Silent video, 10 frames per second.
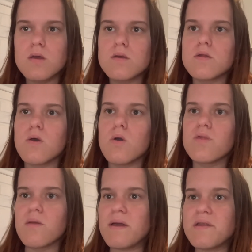So
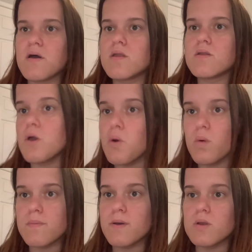they might not know
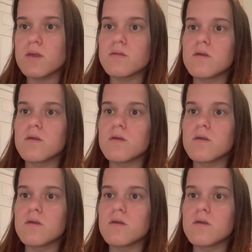what a boat is.